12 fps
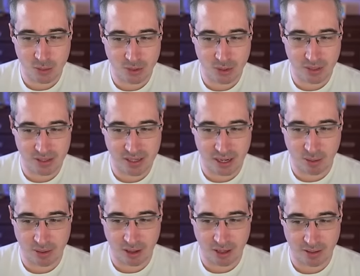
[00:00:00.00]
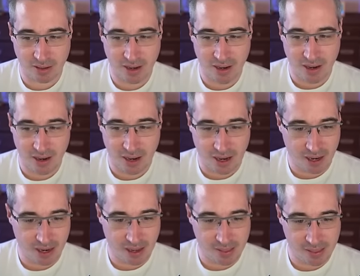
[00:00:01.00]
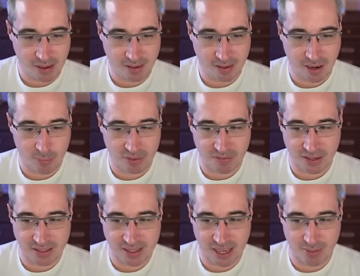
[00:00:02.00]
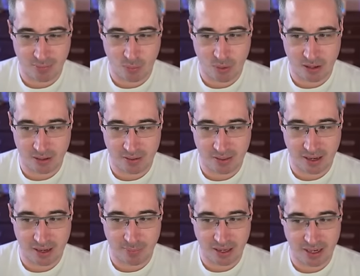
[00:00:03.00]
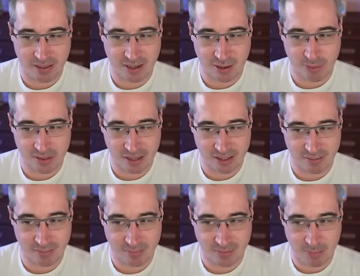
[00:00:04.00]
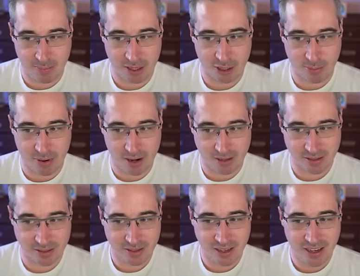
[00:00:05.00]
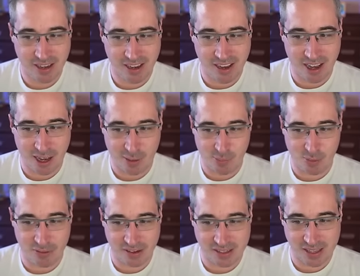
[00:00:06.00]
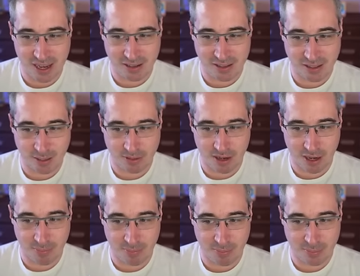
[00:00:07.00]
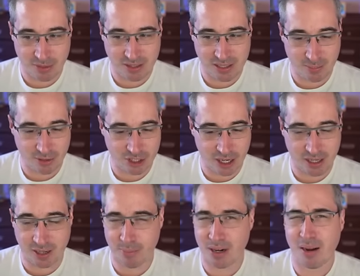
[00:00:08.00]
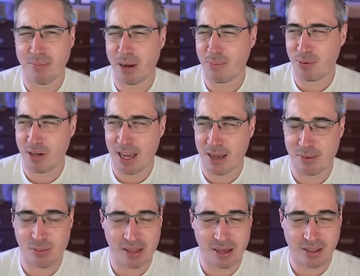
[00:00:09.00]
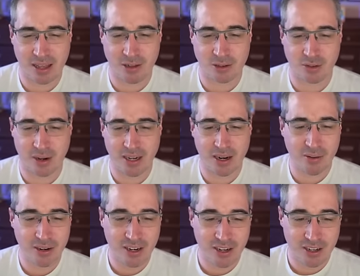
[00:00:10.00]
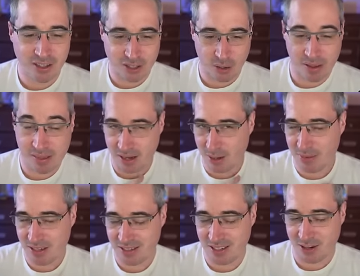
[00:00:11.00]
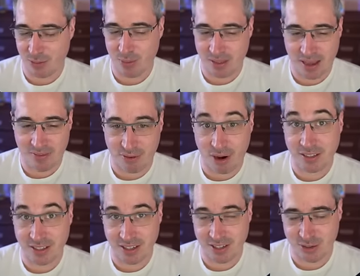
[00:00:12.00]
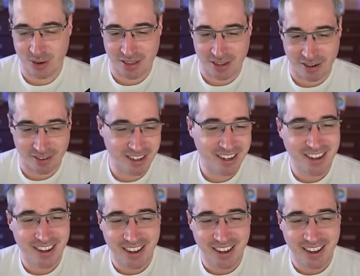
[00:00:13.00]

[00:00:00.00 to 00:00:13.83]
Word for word: So we'll do it as an outline, I think. And we'll fix that weird thing I'm getting there with like the bigger box. We'll fix that at the same time. I'm just double checking, but I'm pretty happy with how that looks right now. So I think I'm going to stick with that frostiness right there.